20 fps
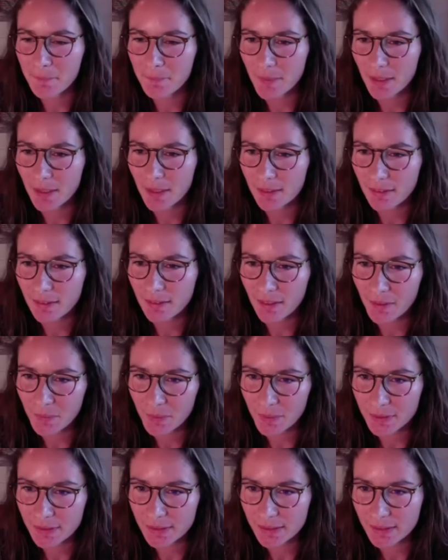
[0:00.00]
now
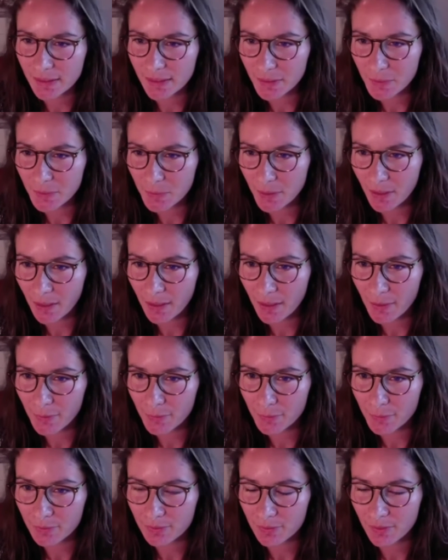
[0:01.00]
I see we
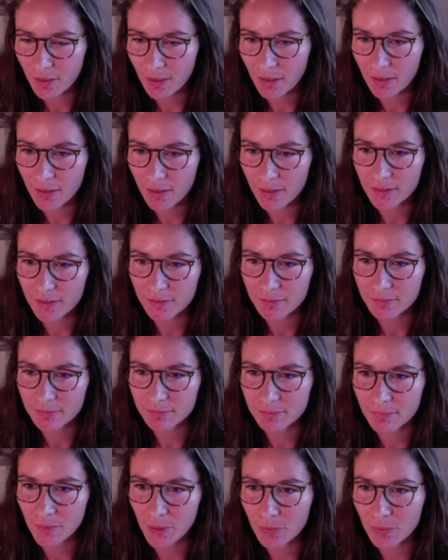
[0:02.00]
have
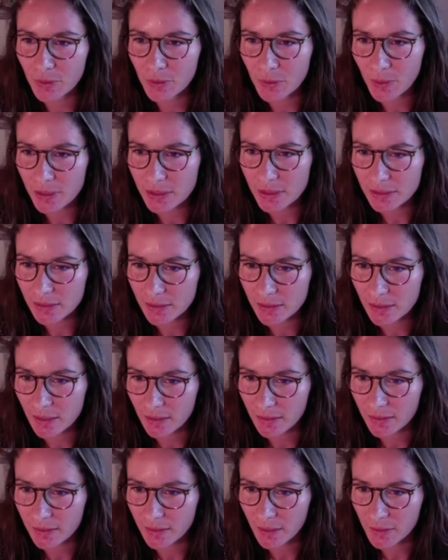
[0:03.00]
a few questions
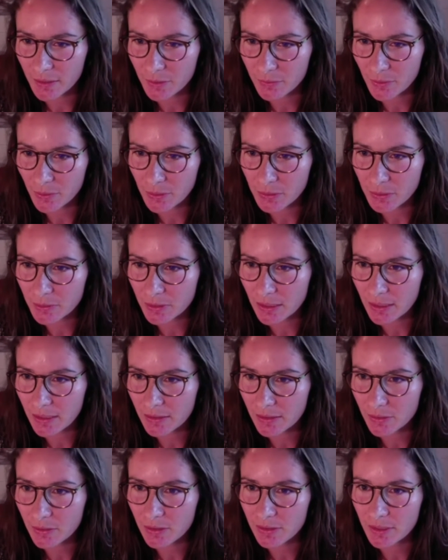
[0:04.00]
that kind of all relate
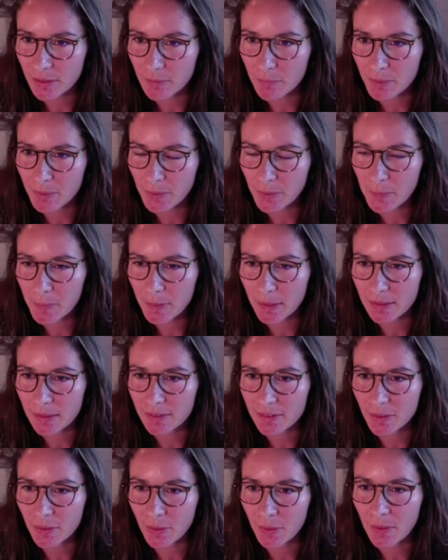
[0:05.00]
to the same topic.
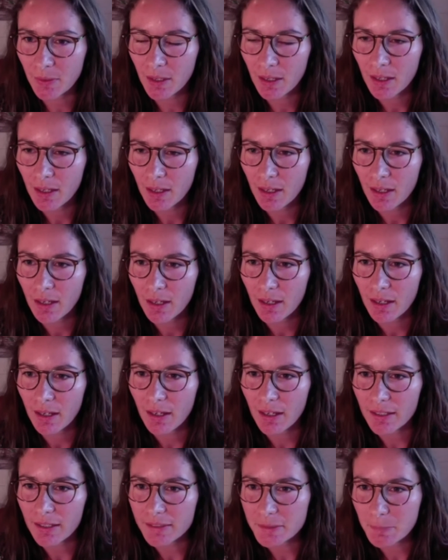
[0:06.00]
So
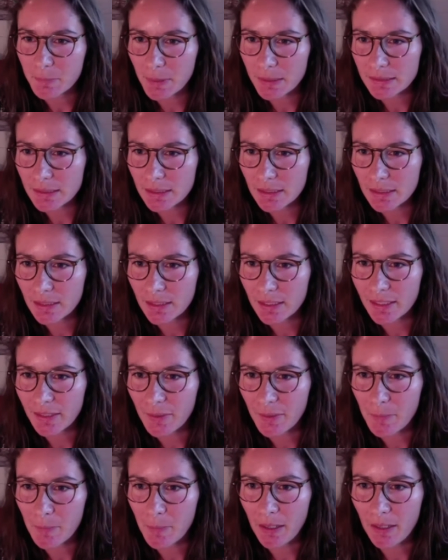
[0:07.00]
it's basically
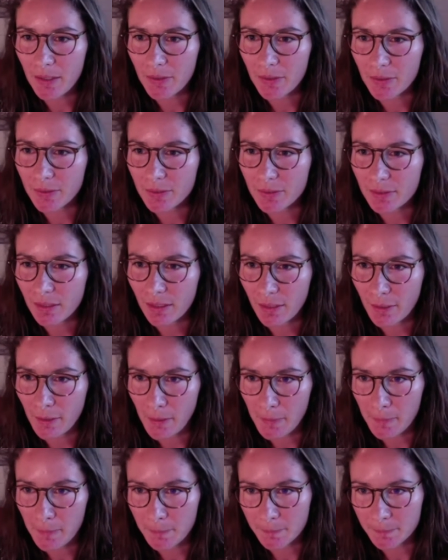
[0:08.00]
about
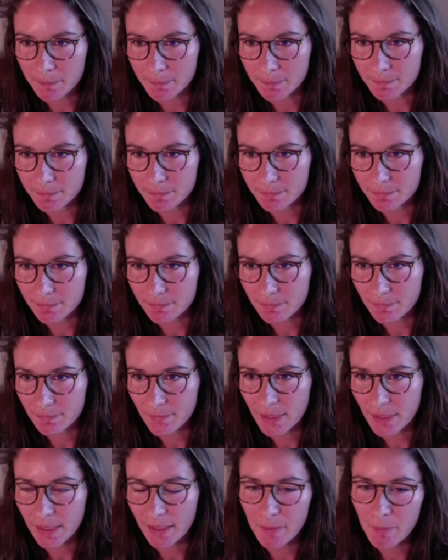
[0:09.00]

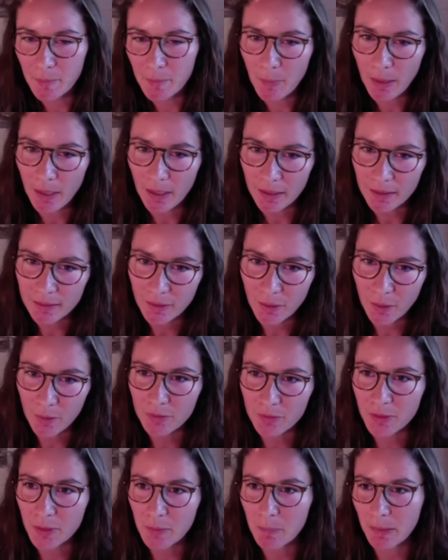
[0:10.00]
the impact
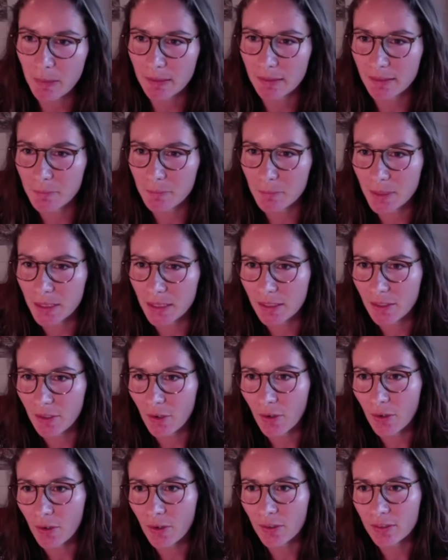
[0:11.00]
of the pandemic
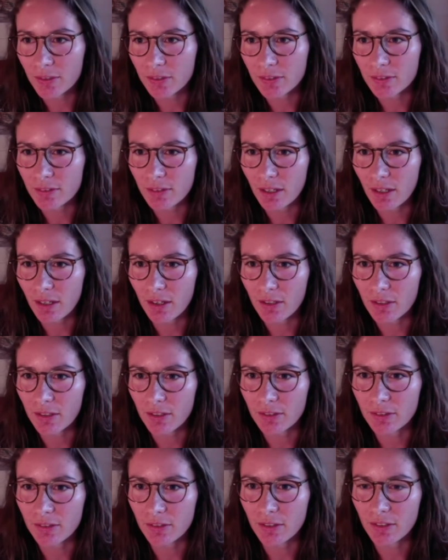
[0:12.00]
on
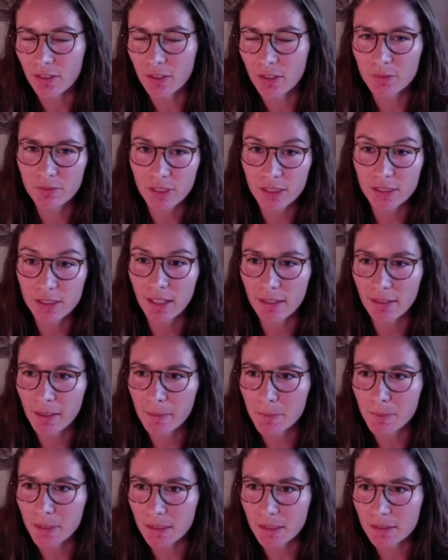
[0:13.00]
the conflict
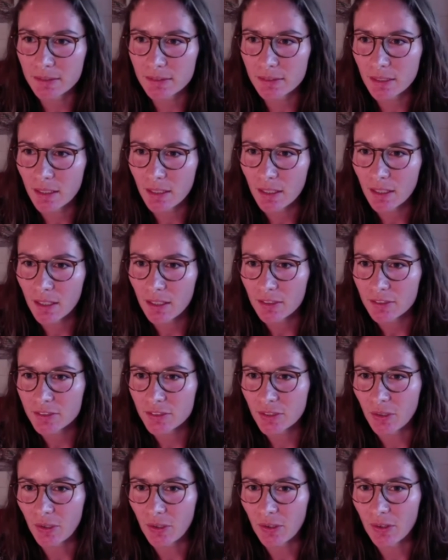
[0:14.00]
dynamics.
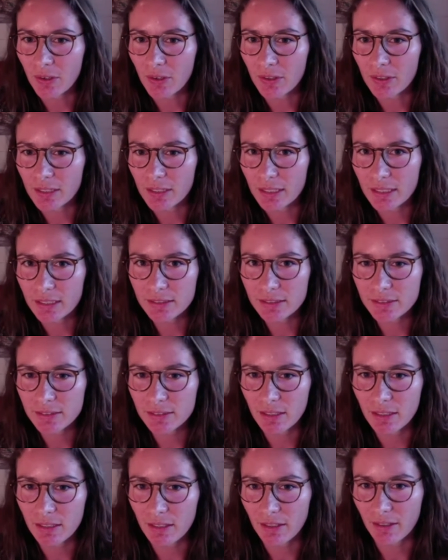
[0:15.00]
So has
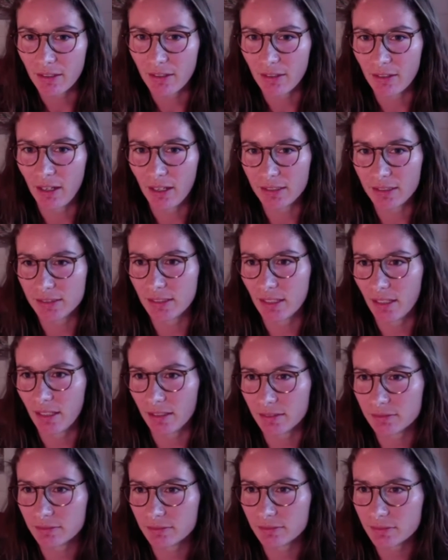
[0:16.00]

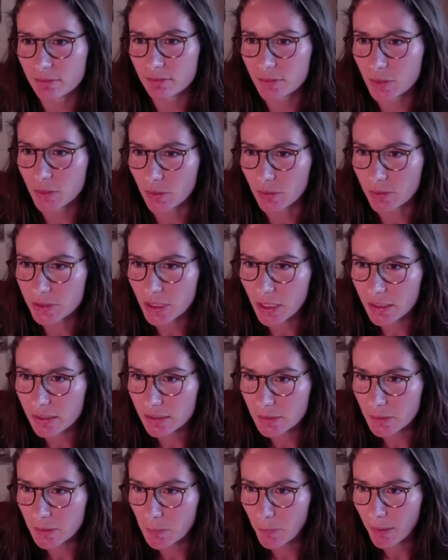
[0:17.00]
that changed
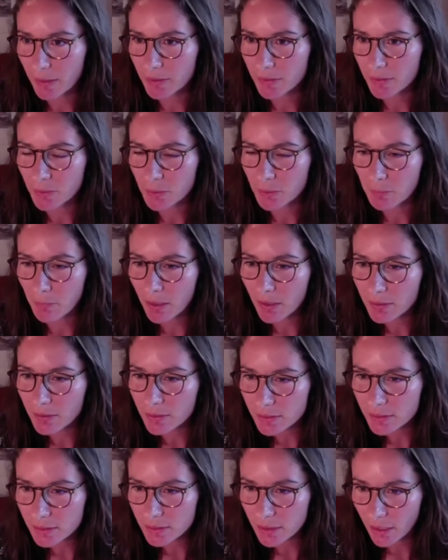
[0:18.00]
in the past few
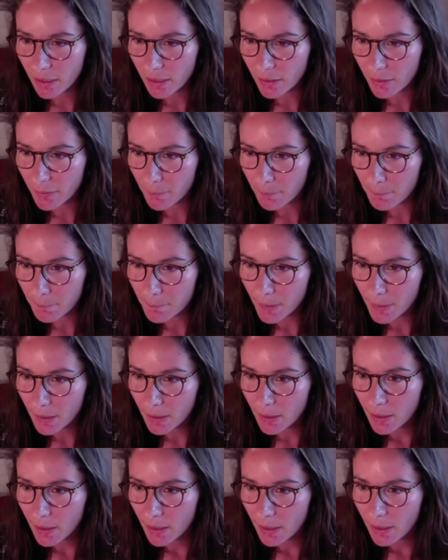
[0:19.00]
months?
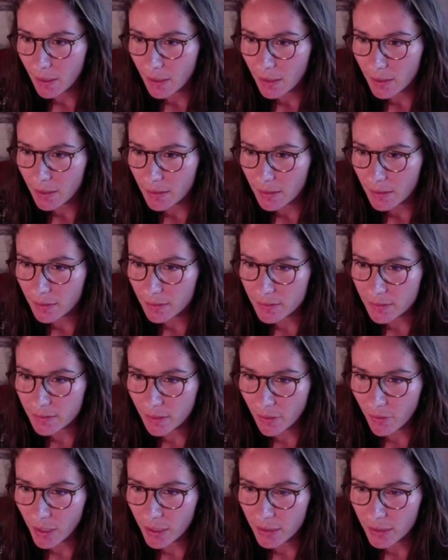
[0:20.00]
Is
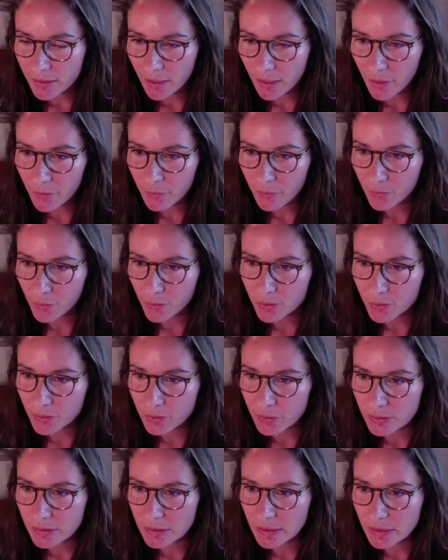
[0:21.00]
there any efforts
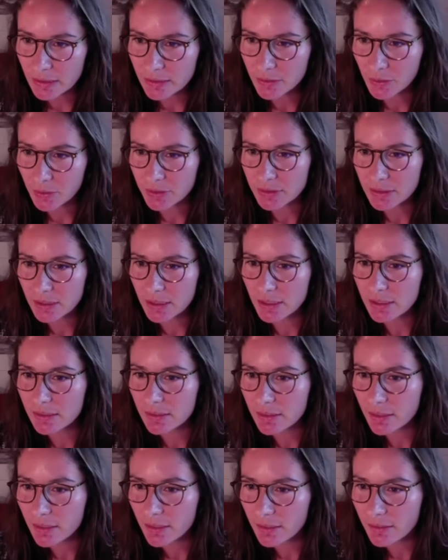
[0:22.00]
to cease
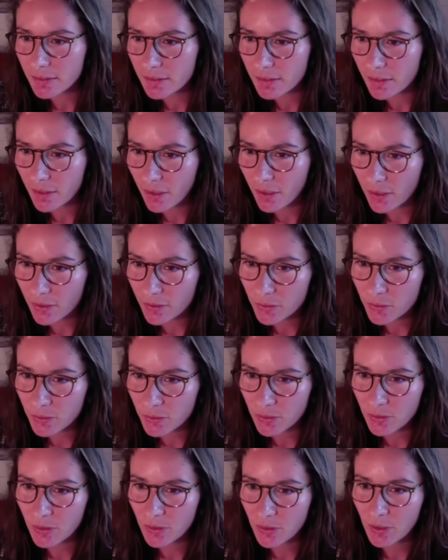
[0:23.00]
hostilities due
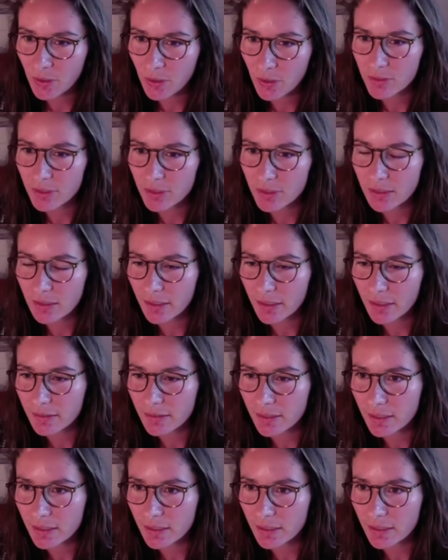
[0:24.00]
to the
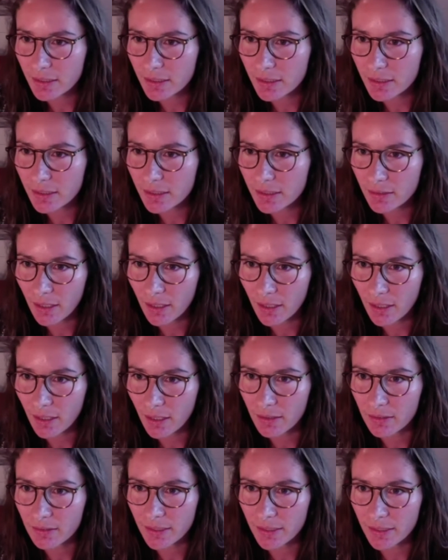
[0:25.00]
COVID-19?
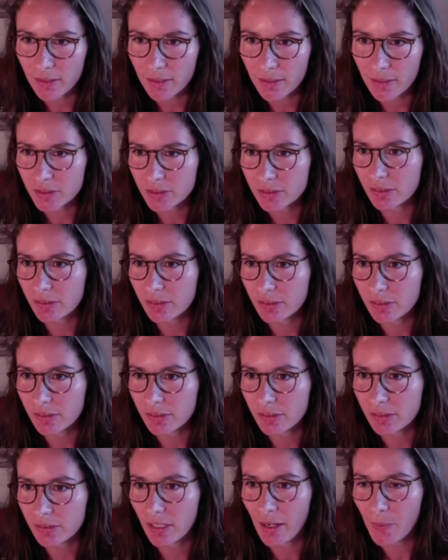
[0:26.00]
And yeah,
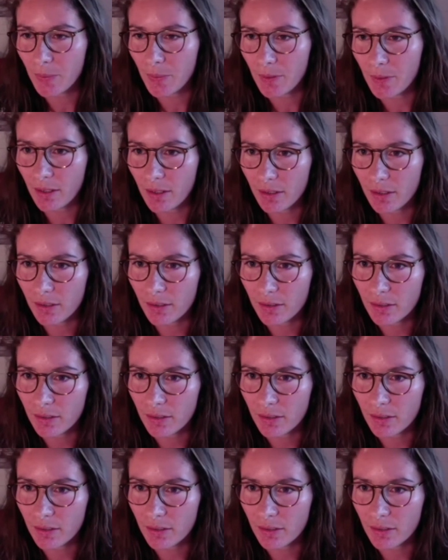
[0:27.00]
generally how